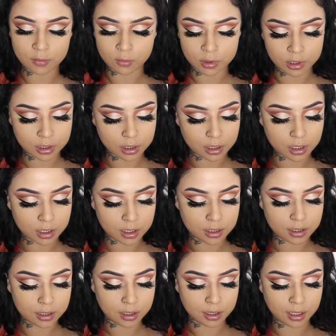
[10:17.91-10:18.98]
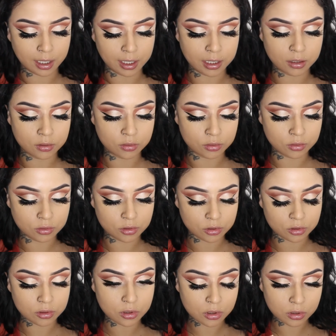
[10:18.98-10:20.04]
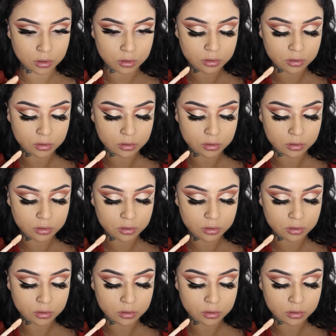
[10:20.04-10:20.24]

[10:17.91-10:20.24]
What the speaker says: which is light neutral.